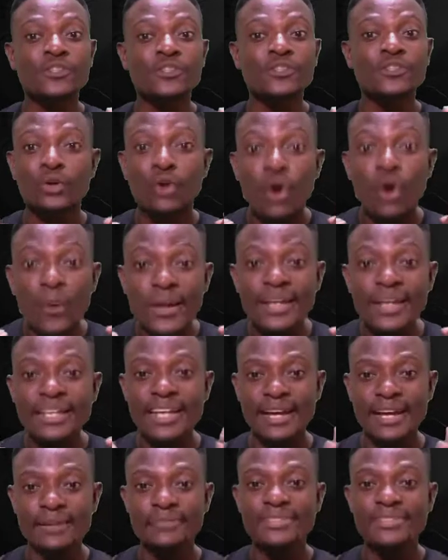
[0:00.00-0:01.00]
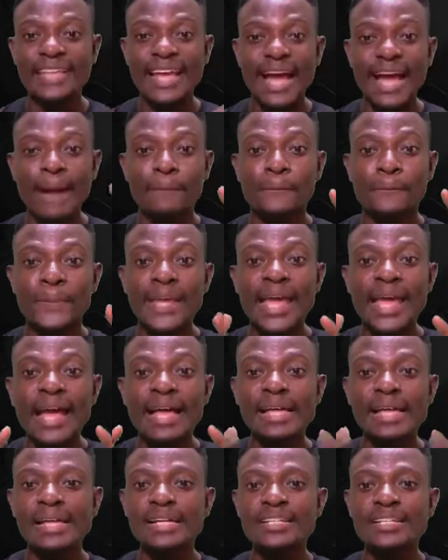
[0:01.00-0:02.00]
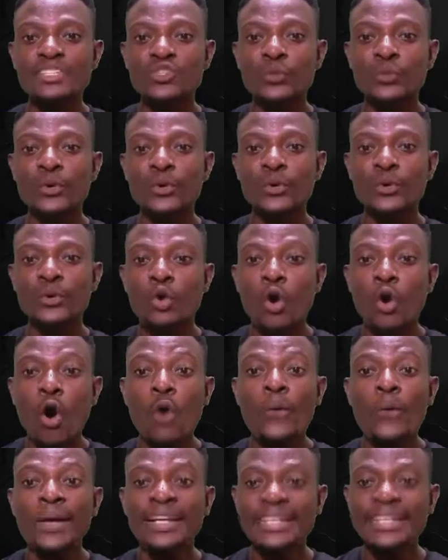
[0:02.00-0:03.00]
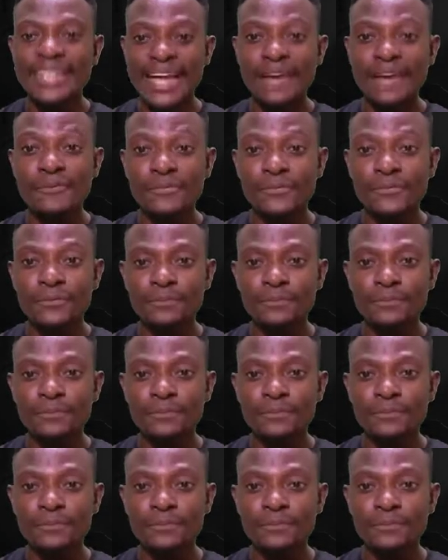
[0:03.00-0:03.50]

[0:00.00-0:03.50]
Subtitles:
to be going deaf. They appear to be going deaf.